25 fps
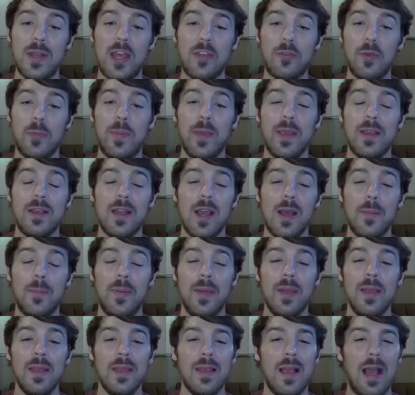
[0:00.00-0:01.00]
As we pick up,
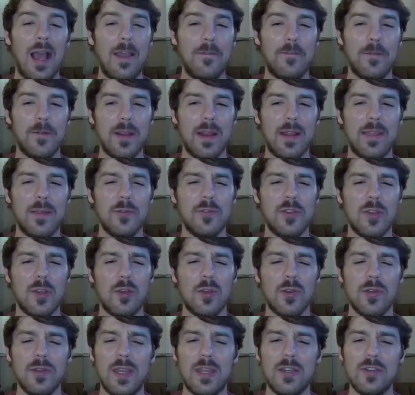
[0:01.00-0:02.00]
I forget, I think it was a
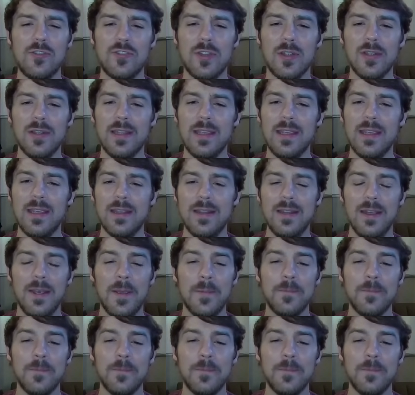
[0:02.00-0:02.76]
Greninja lead,